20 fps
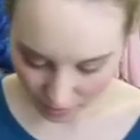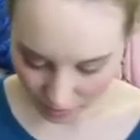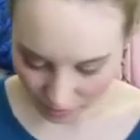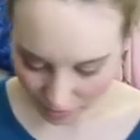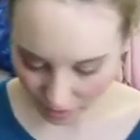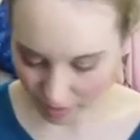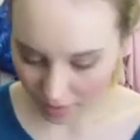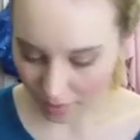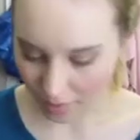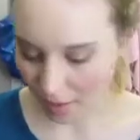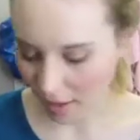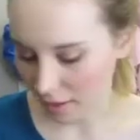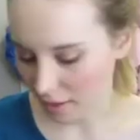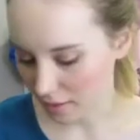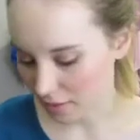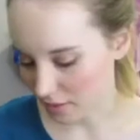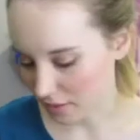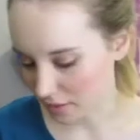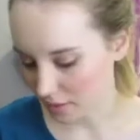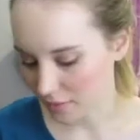
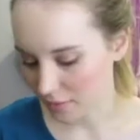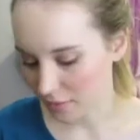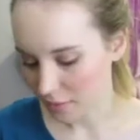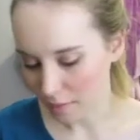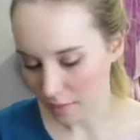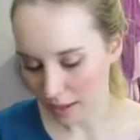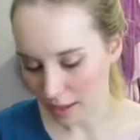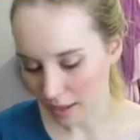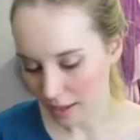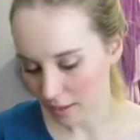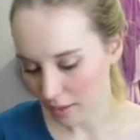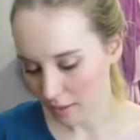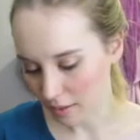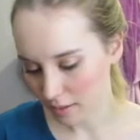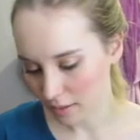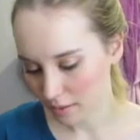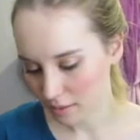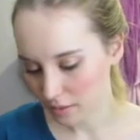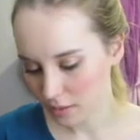I also have the MAC